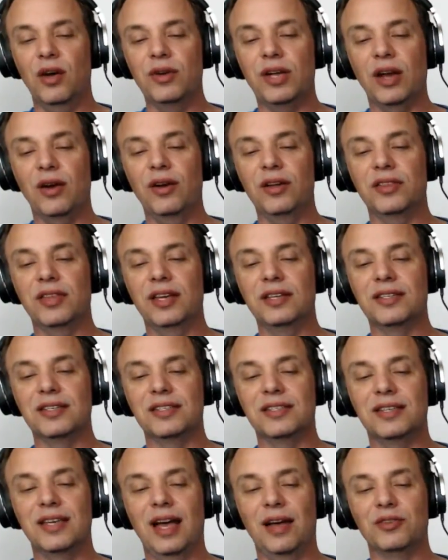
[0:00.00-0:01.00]
Gary thinks it
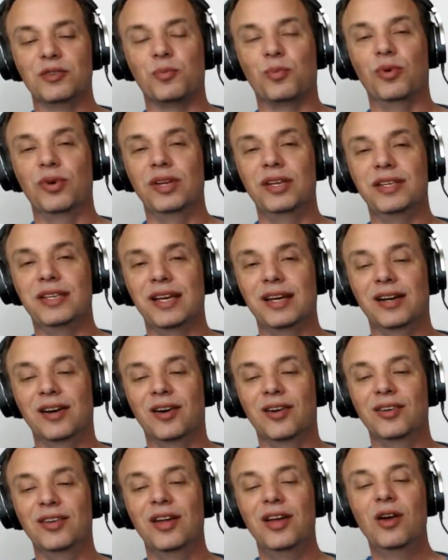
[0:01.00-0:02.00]
sounds pretty
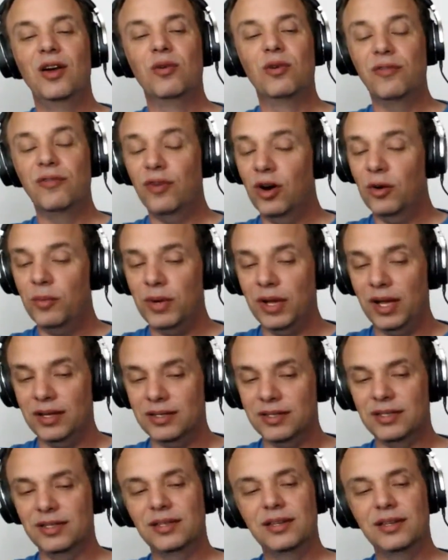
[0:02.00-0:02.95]
darn reverberant.